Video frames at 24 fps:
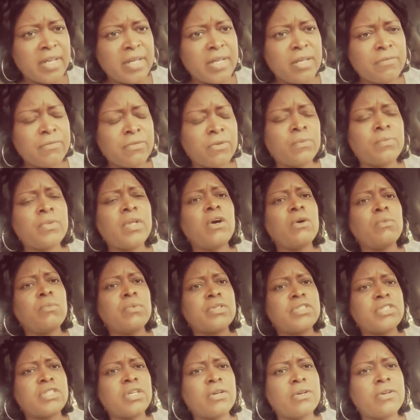evil
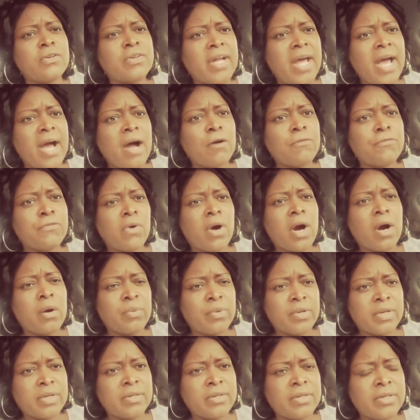will turn out for
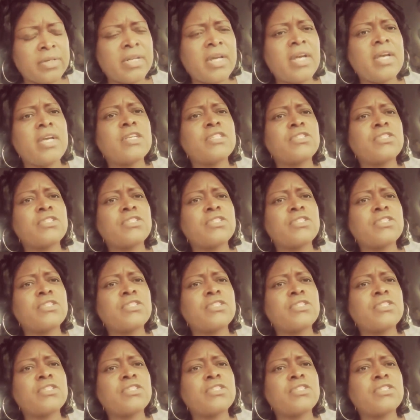our good.